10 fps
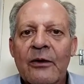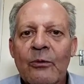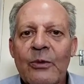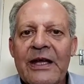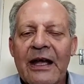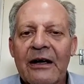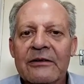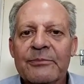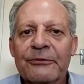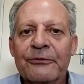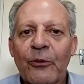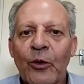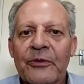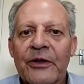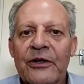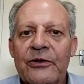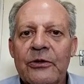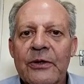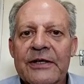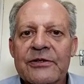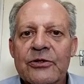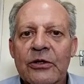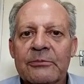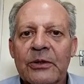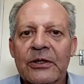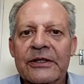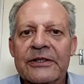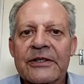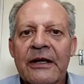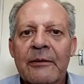we outperformed the US stock market